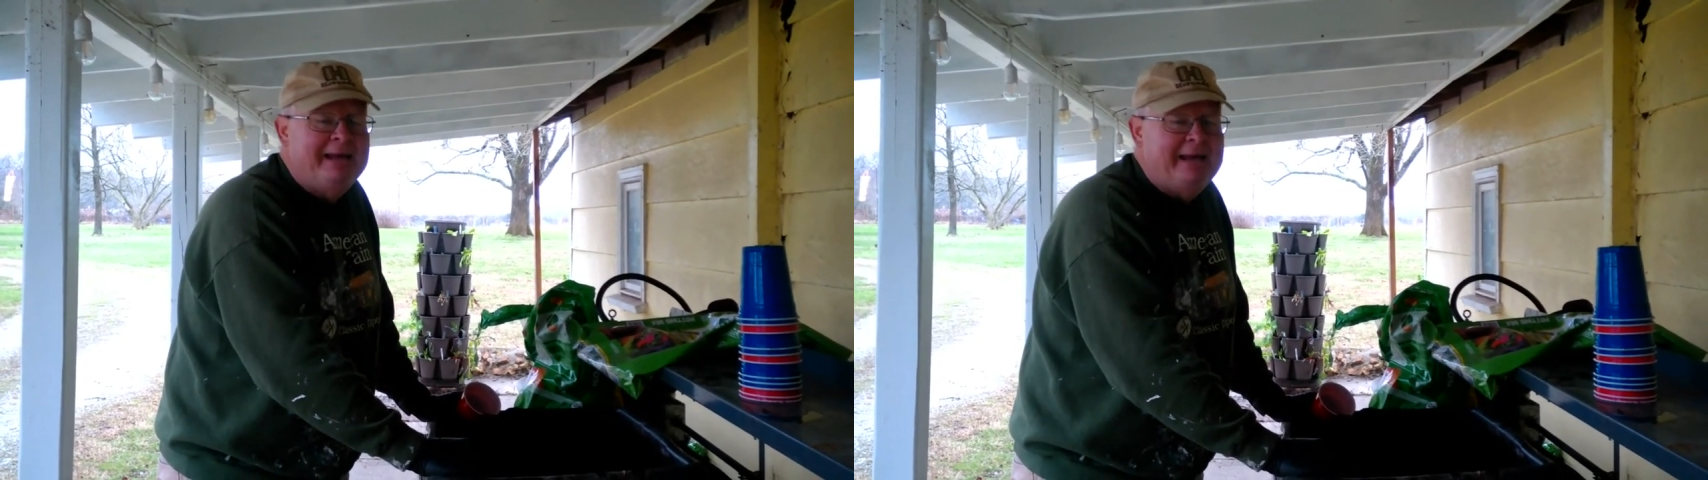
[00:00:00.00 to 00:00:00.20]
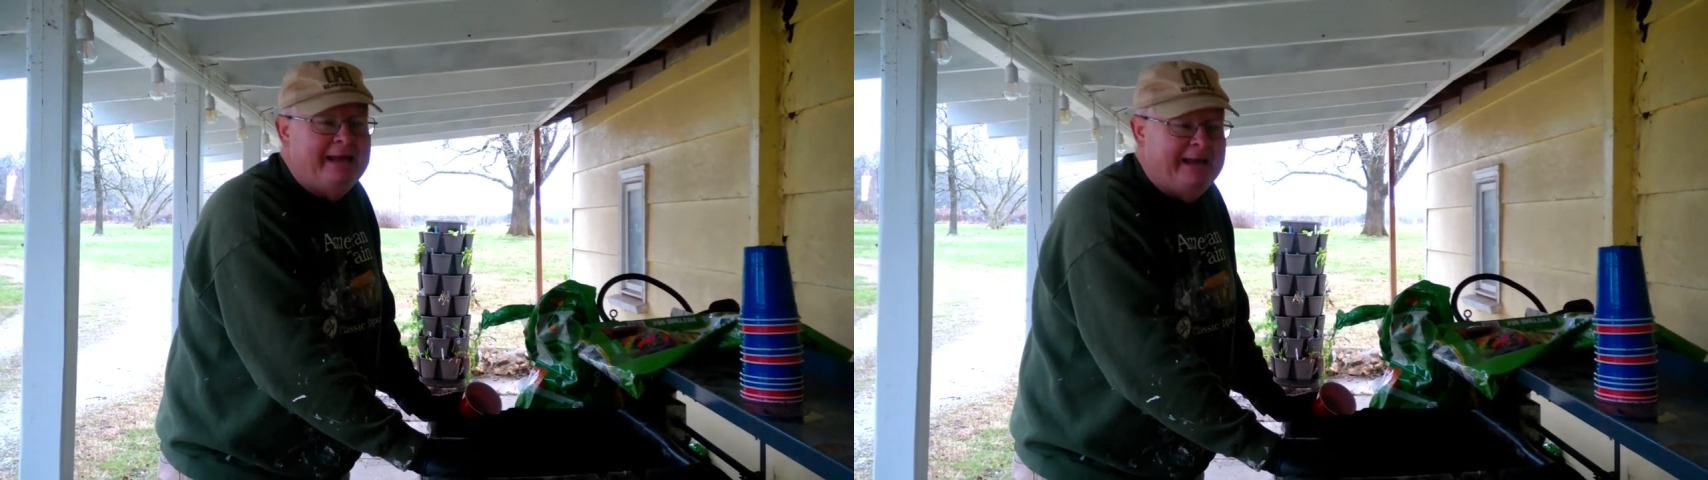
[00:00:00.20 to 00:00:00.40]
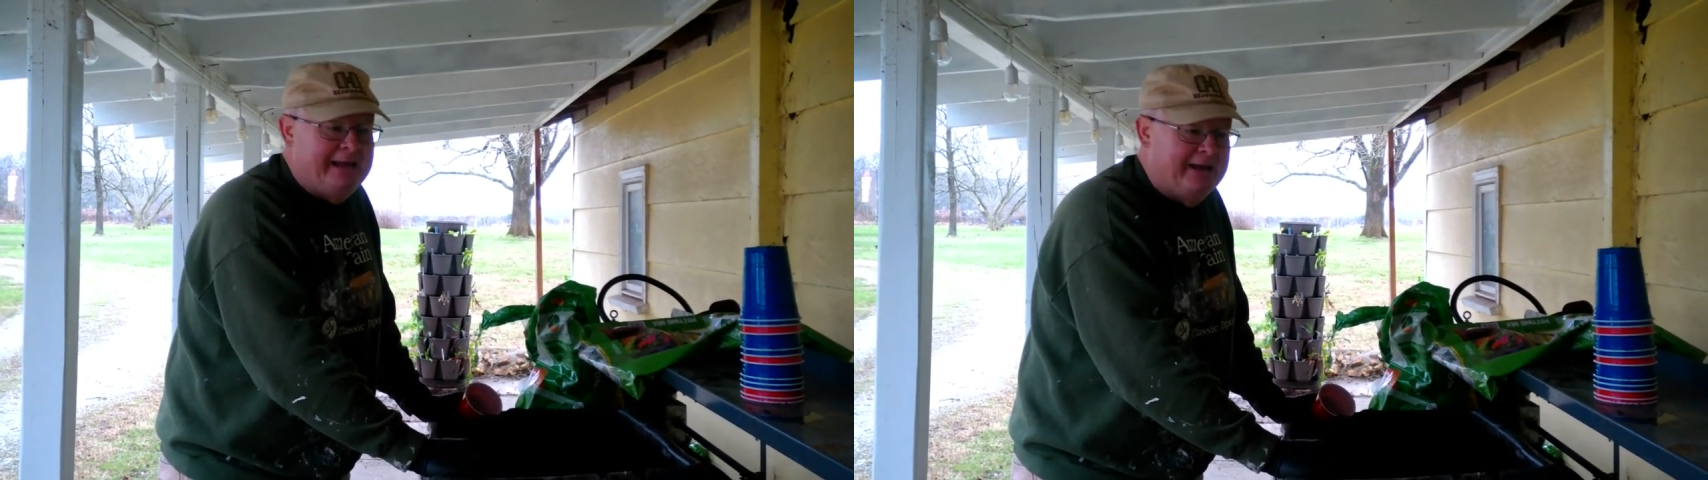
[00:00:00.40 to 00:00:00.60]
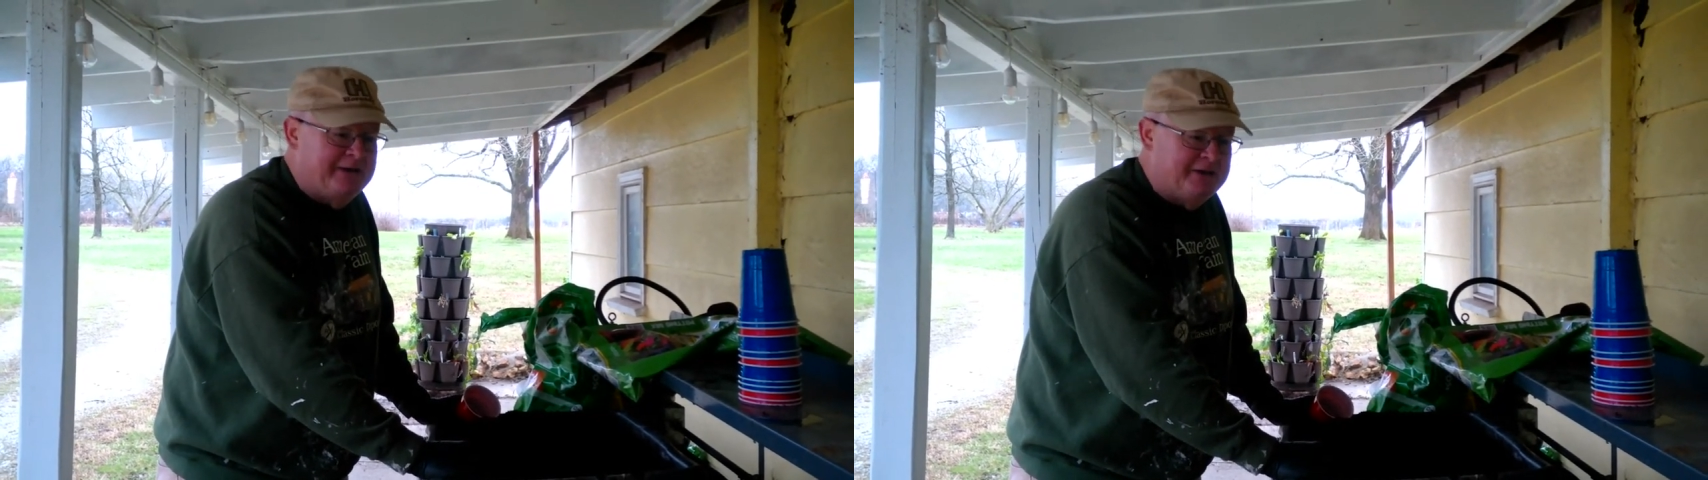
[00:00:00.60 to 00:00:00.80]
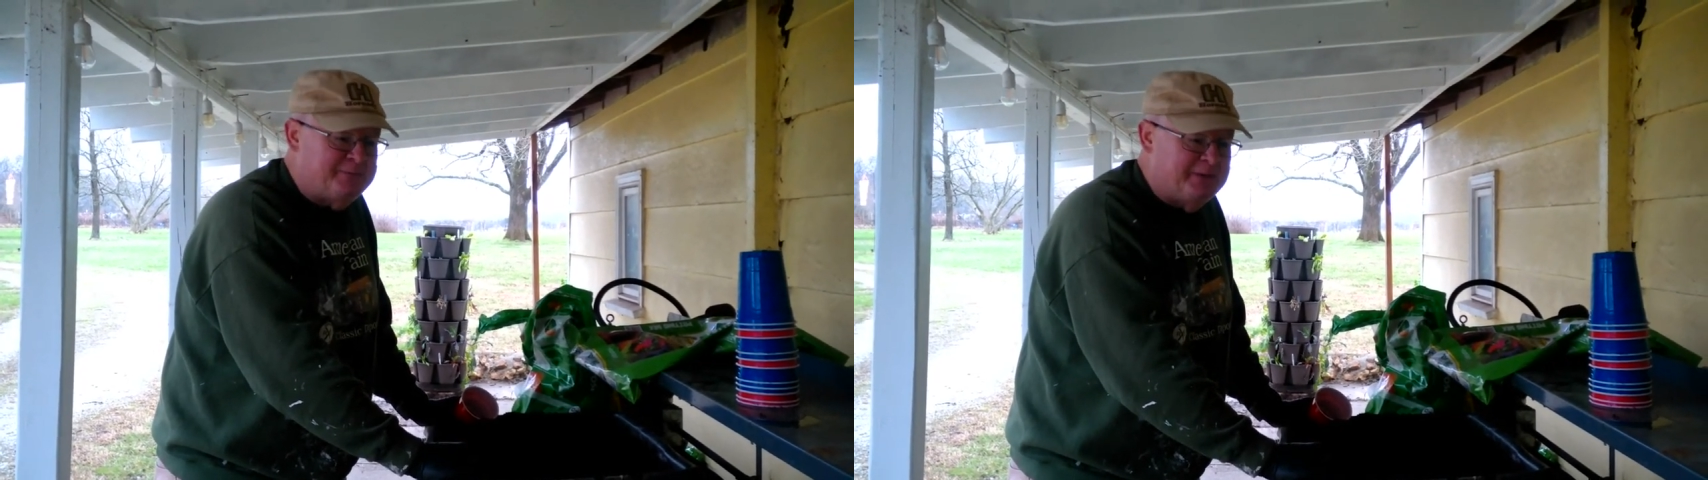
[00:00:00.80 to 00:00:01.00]
and
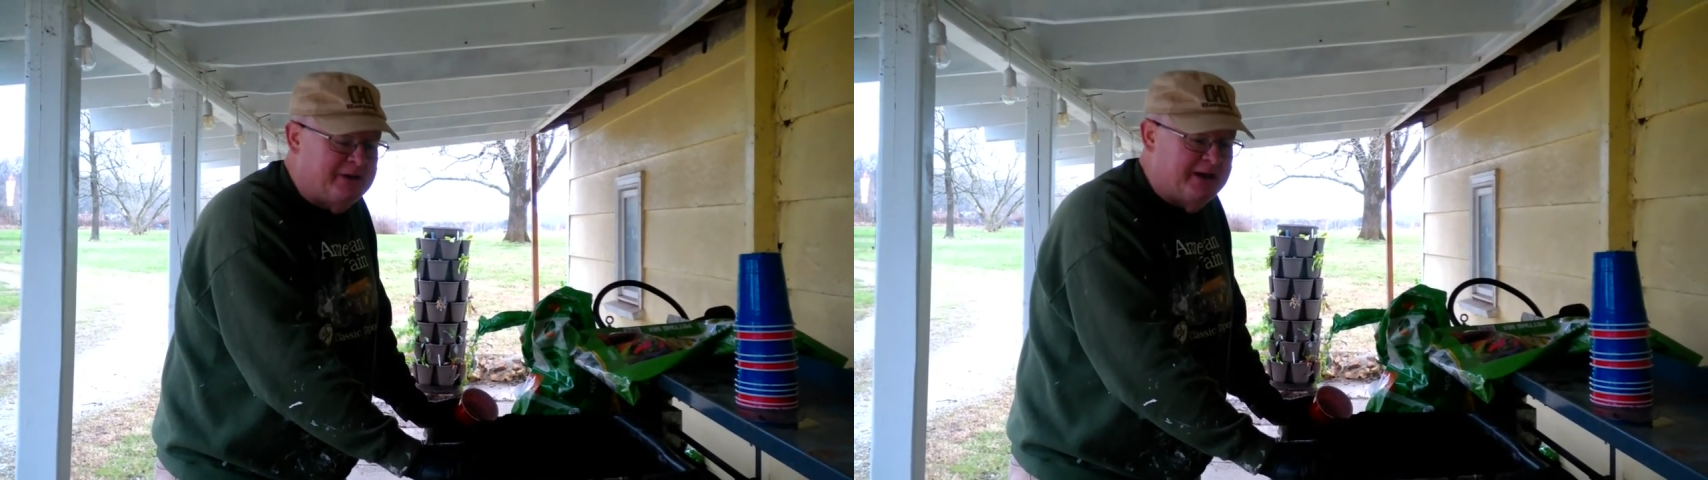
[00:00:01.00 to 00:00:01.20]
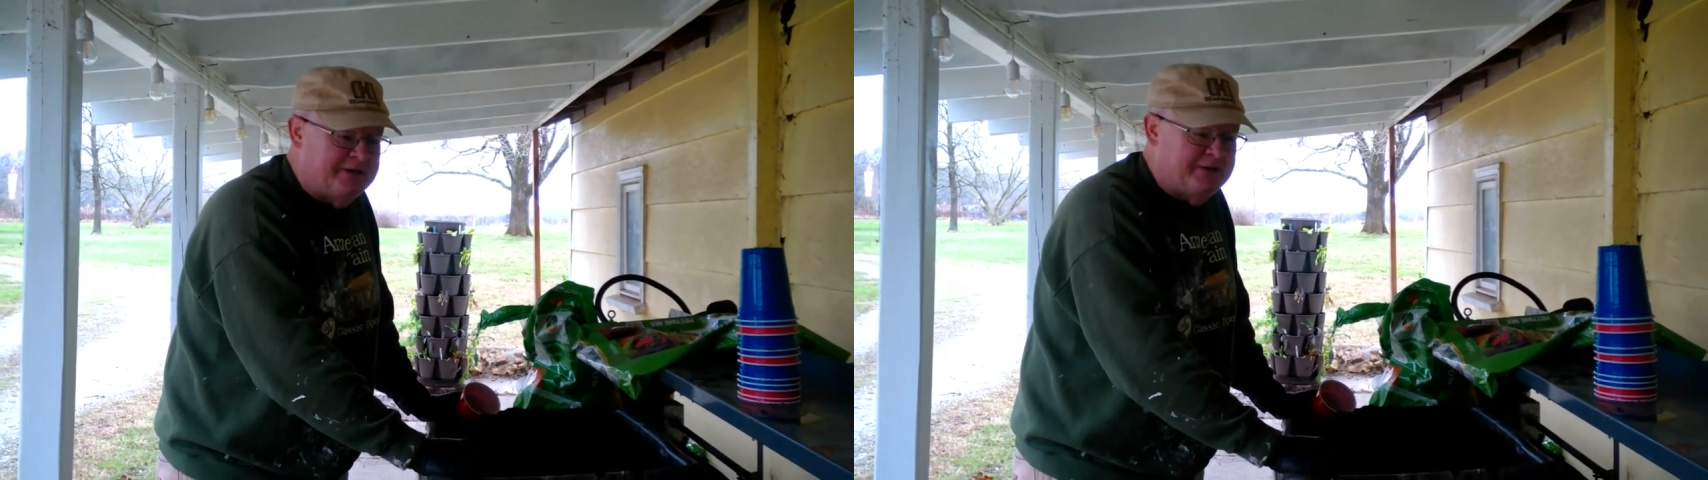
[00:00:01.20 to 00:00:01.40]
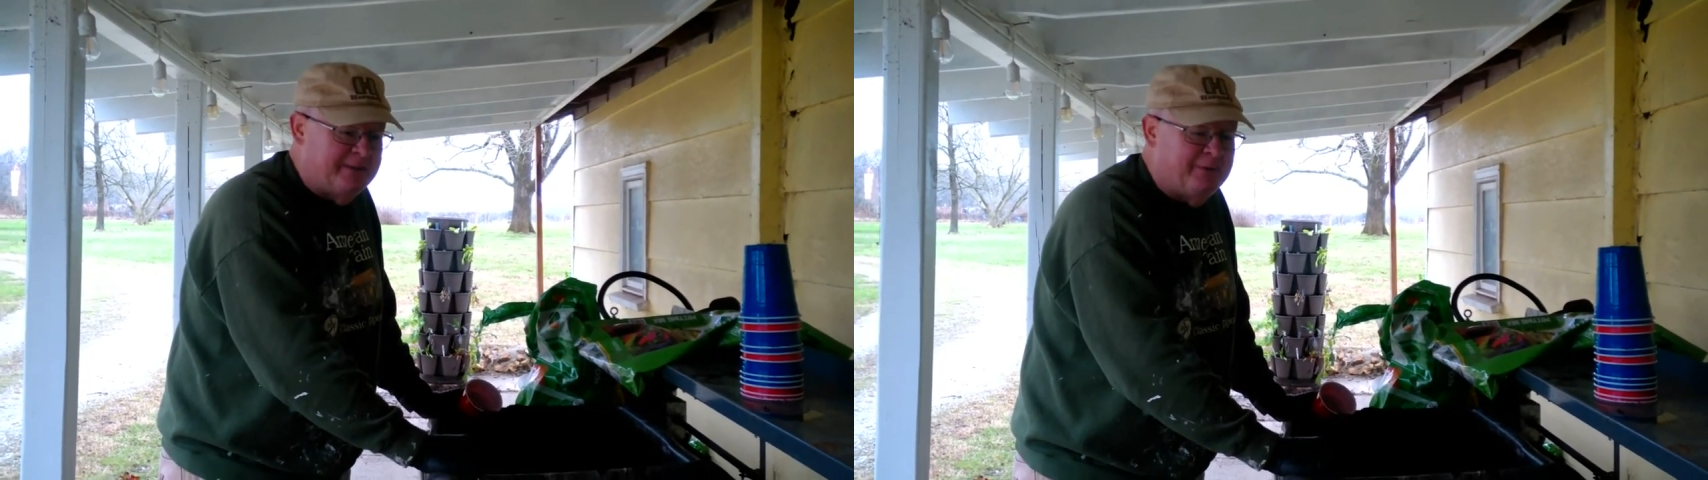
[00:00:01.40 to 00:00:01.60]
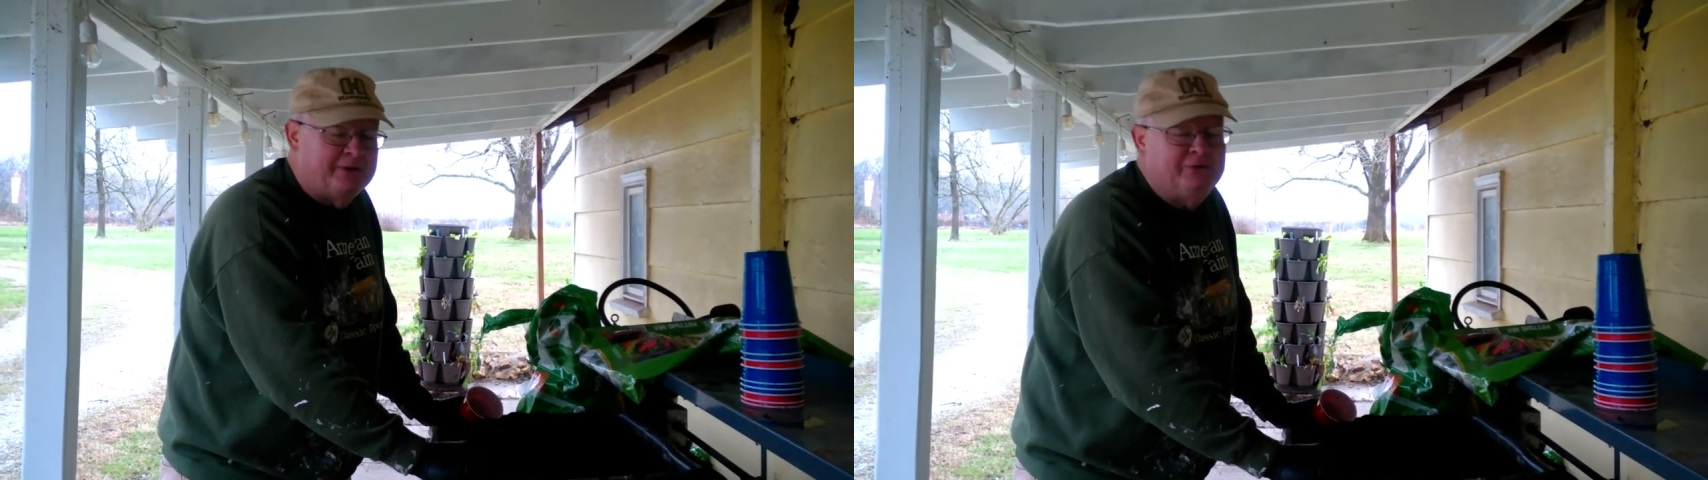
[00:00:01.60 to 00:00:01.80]
that's because I bought